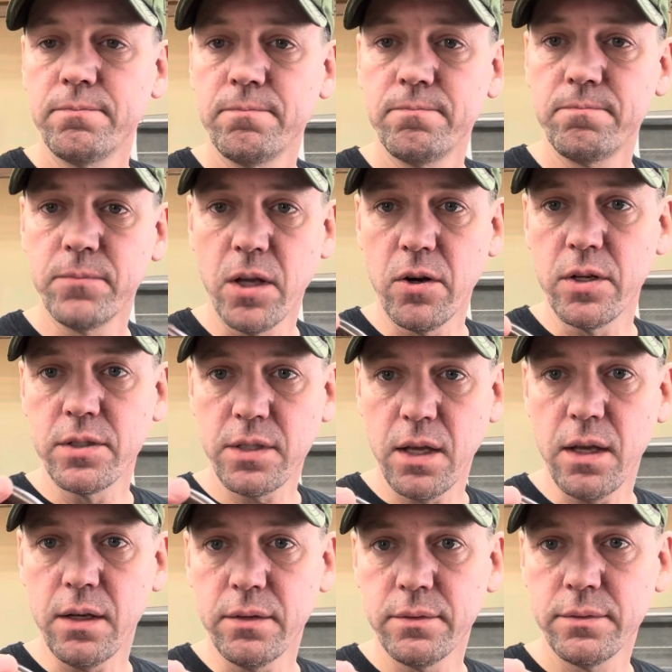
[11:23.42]
They're
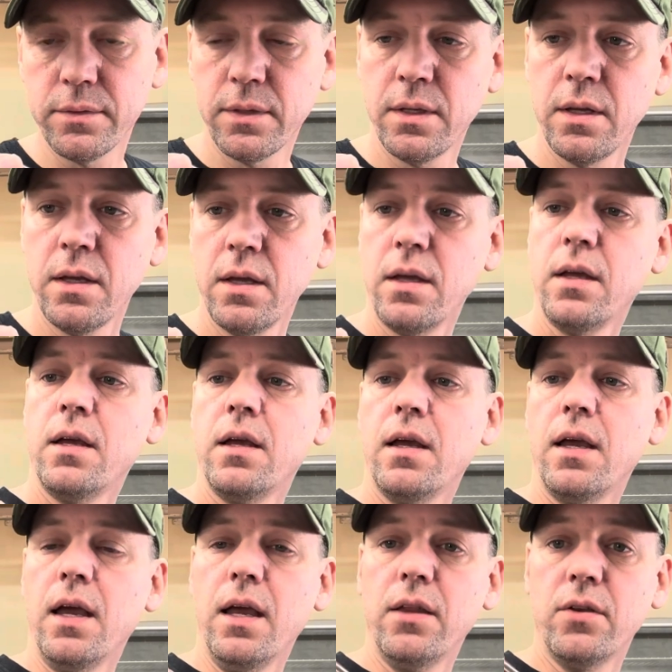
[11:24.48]
insane,
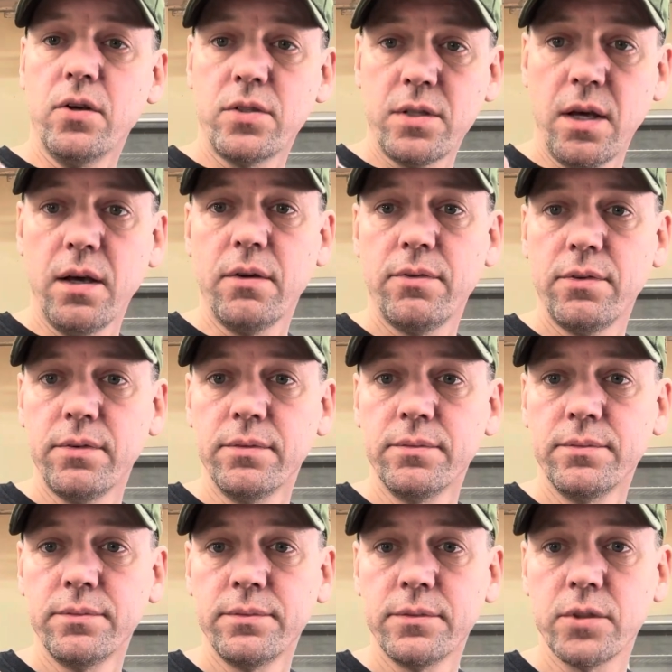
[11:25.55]
and they're tough.
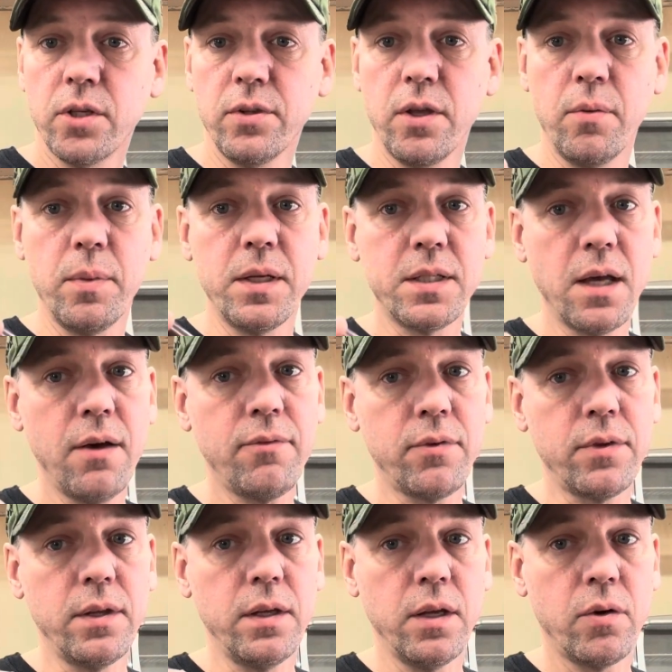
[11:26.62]
So they'll be tougher
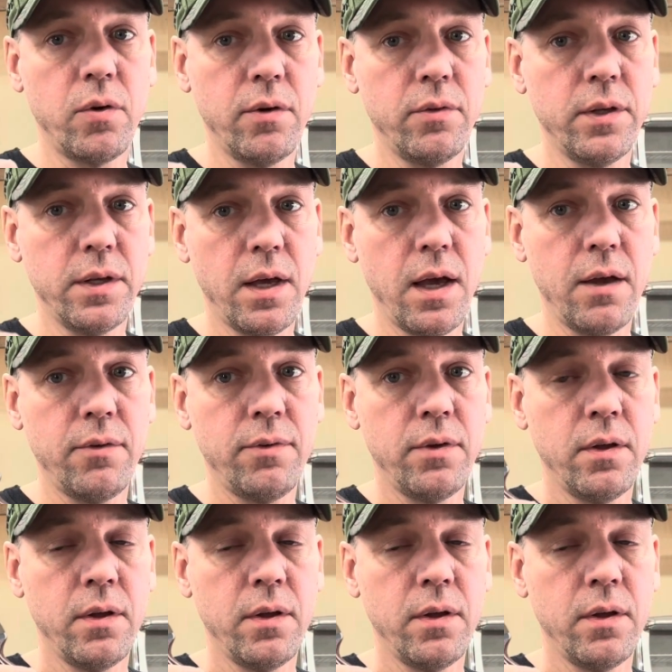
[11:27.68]
than the equivalent knife,